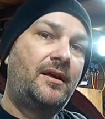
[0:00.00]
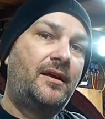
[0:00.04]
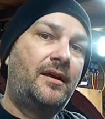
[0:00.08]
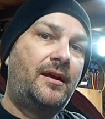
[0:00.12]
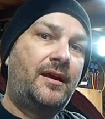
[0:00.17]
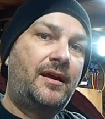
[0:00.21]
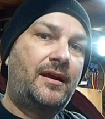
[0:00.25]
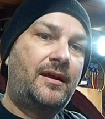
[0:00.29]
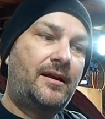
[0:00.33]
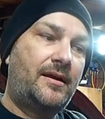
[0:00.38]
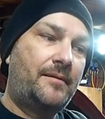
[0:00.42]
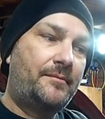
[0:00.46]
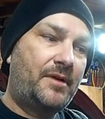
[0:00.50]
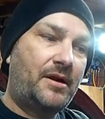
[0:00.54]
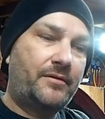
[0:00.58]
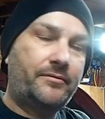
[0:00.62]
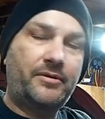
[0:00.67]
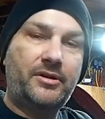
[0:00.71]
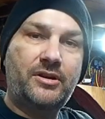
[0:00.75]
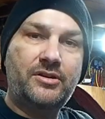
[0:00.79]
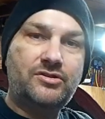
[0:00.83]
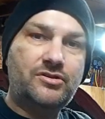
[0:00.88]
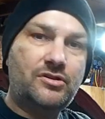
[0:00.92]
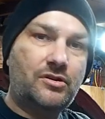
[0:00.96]
and I'm not
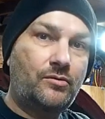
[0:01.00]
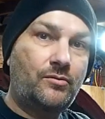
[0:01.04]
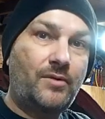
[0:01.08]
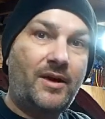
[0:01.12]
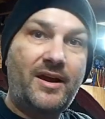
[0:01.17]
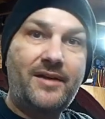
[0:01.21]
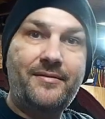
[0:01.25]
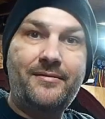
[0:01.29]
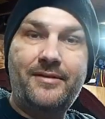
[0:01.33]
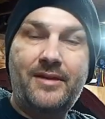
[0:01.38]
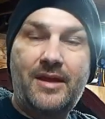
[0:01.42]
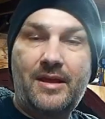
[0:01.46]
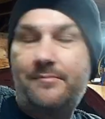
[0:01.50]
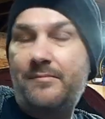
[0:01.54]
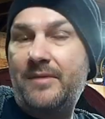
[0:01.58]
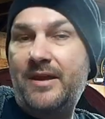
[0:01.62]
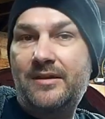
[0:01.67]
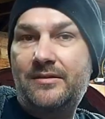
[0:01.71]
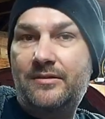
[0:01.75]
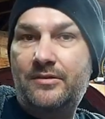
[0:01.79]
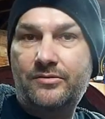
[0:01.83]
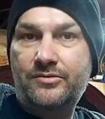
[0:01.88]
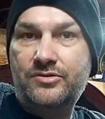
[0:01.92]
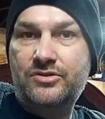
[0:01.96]
really sure why they
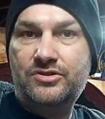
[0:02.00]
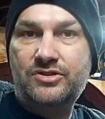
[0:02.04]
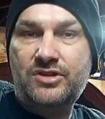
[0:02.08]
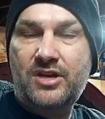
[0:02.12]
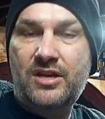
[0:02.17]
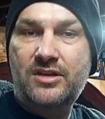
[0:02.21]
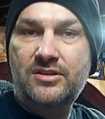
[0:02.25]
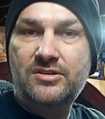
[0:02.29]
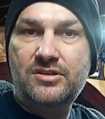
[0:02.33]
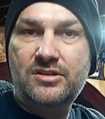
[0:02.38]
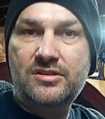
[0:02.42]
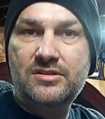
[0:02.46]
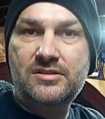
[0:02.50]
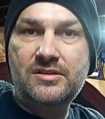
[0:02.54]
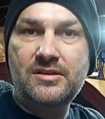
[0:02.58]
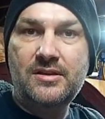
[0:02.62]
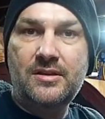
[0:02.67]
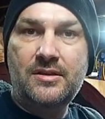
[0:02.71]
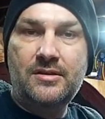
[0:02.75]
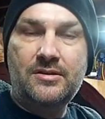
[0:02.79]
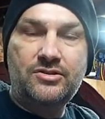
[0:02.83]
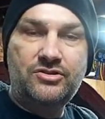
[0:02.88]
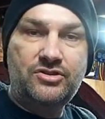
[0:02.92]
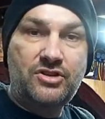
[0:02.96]
made those changes.
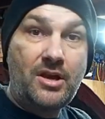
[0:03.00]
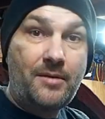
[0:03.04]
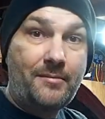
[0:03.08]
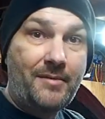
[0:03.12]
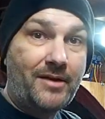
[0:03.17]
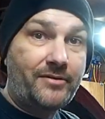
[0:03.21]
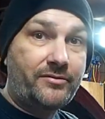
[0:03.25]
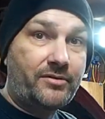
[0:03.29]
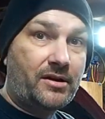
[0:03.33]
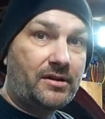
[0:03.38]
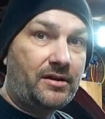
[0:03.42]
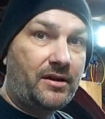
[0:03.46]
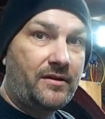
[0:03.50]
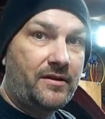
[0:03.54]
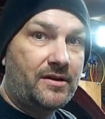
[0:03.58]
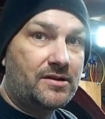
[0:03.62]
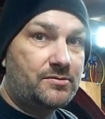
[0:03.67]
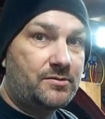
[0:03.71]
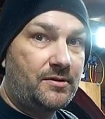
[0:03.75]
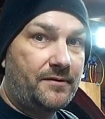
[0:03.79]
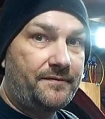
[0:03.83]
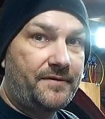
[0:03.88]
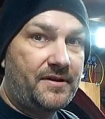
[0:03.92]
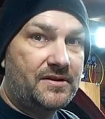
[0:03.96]
Geometrically,
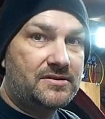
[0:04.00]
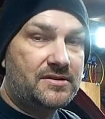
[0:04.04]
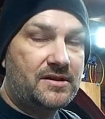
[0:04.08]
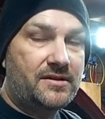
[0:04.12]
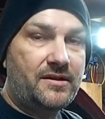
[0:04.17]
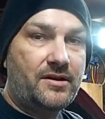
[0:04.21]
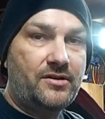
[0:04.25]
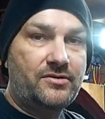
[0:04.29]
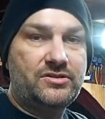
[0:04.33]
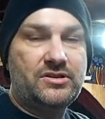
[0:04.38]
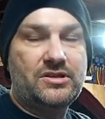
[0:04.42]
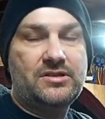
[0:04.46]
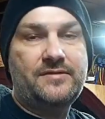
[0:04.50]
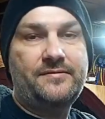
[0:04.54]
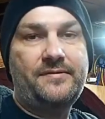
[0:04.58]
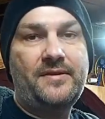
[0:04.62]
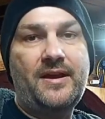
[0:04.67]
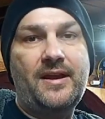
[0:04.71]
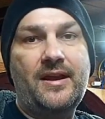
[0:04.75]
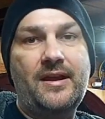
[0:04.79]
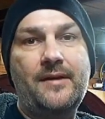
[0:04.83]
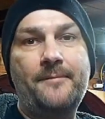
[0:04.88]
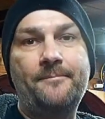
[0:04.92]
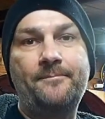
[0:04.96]
this one fits in there just
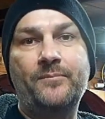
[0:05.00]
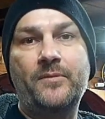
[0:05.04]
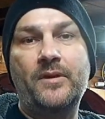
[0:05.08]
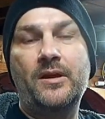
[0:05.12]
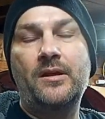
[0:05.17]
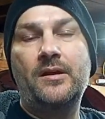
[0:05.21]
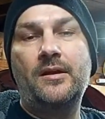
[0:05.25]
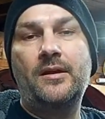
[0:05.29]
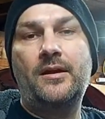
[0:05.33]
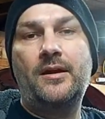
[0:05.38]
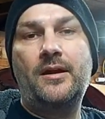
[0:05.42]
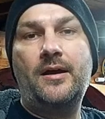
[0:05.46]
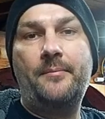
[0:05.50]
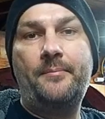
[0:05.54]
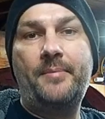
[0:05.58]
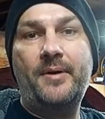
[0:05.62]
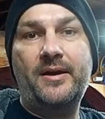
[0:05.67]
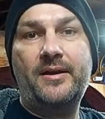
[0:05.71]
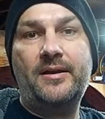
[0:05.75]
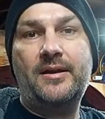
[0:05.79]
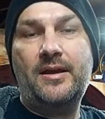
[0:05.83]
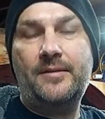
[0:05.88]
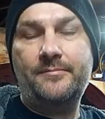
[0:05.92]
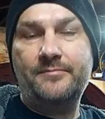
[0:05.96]
fine, uh,
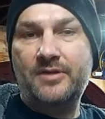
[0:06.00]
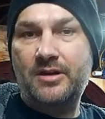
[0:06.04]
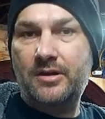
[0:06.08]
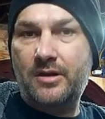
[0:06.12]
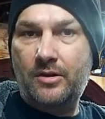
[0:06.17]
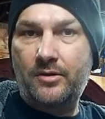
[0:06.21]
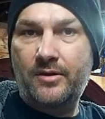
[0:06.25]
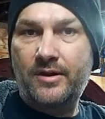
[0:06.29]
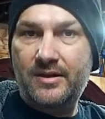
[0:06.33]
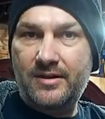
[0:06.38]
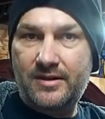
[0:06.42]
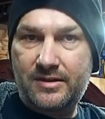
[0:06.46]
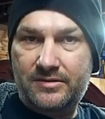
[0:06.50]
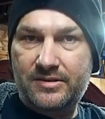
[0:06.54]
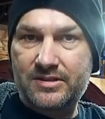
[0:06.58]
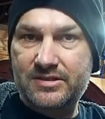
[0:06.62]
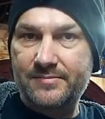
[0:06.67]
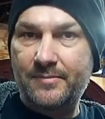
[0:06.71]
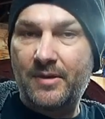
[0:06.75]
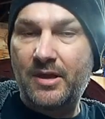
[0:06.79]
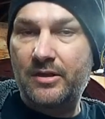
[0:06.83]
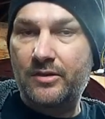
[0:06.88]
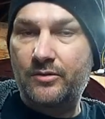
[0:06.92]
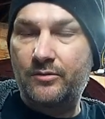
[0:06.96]
but I'm going to go ahead and get the
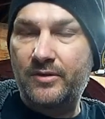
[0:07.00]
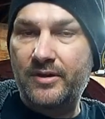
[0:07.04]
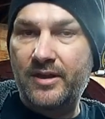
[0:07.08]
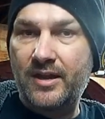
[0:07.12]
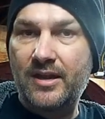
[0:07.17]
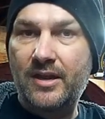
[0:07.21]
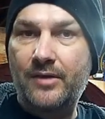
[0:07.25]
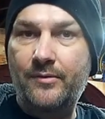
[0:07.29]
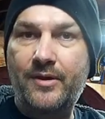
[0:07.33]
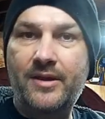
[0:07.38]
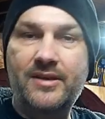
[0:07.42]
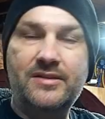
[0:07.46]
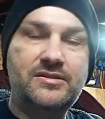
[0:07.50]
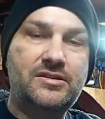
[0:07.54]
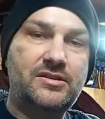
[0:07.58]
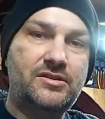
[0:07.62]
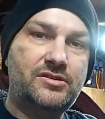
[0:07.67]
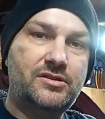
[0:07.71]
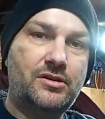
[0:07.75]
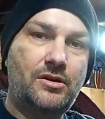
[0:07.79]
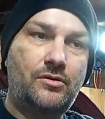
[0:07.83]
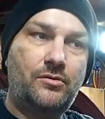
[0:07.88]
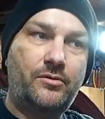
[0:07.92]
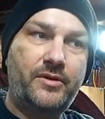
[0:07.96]
smaller one anyways,
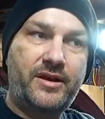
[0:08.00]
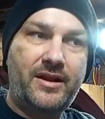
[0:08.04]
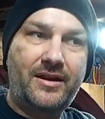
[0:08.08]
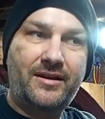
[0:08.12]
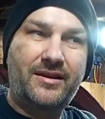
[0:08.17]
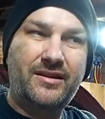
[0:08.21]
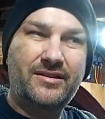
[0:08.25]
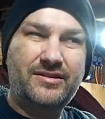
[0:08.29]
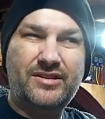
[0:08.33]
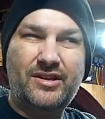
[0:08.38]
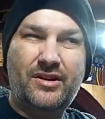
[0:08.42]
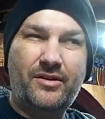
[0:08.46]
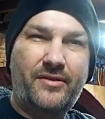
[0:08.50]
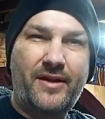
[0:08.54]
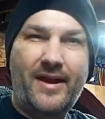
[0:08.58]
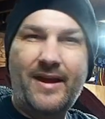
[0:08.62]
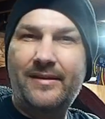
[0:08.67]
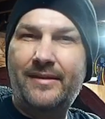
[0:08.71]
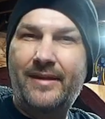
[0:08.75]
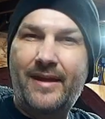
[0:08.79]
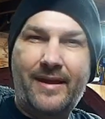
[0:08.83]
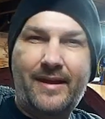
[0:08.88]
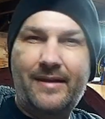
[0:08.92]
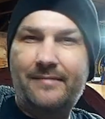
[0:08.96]
so we can consider
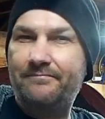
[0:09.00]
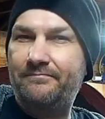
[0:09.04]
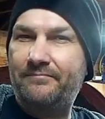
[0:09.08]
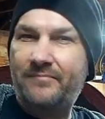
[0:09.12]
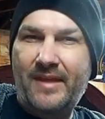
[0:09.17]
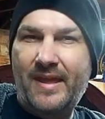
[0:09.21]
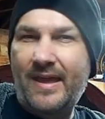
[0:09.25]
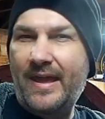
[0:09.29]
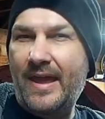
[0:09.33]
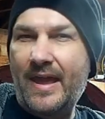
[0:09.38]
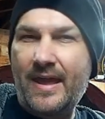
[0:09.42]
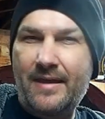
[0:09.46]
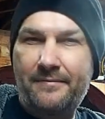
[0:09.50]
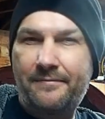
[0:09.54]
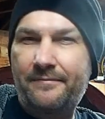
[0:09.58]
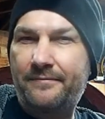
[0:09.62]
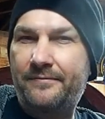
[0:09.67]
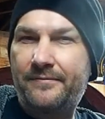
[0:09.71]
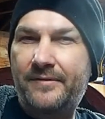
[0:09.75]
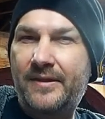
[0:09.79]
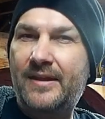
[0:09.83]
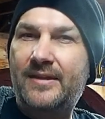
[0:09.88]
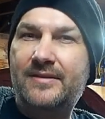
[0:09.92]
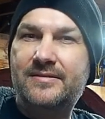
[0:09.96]
that like half
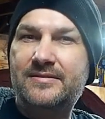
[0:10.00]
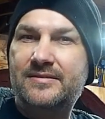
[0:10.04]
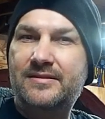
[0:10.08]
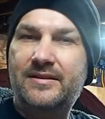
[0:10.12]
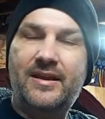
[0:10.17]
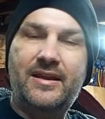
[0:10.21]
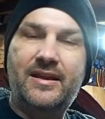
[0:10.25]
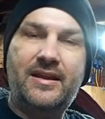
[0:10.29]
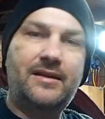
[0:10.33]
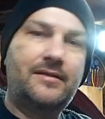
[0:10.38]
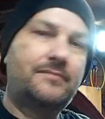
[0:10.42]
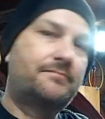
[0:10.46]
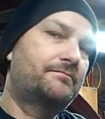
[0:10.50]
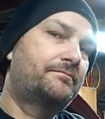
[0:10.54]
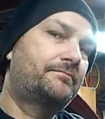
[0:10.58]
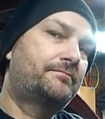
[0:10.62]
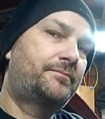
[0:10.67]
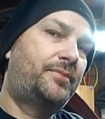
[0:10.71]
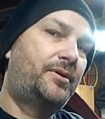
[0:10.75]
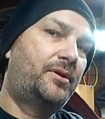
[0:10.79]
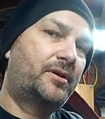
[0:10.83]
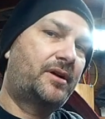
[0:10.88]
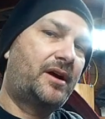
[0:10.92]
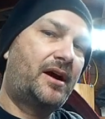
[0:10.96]
fixed, like it
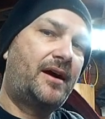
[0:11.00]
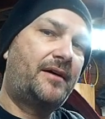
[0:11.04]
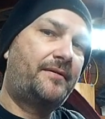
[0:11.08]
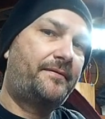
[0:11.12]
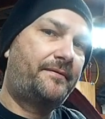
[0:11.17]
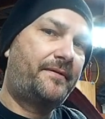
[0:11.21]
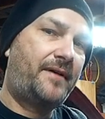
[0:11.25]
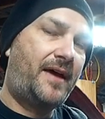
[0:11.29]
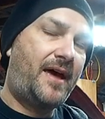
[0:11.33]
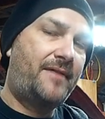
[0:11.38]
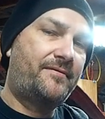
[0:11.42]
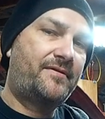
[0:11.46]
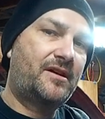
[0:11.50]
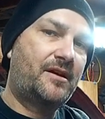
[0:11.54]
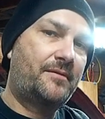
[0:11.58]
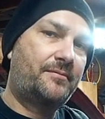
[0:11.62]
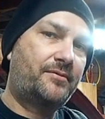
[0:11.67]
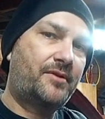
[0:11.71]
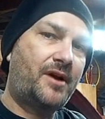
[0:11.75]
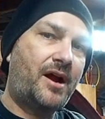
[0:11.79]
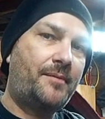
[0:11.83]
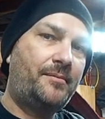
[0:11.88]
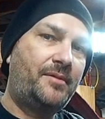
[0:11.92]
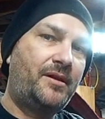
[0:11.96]
put off having a
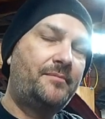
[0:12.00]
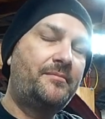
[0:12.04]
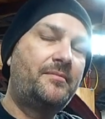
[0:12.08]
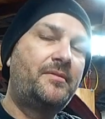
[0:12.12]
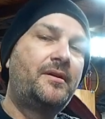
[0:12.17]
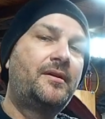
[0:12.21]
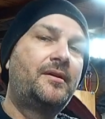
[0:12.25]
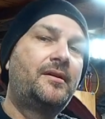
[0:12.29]
problem,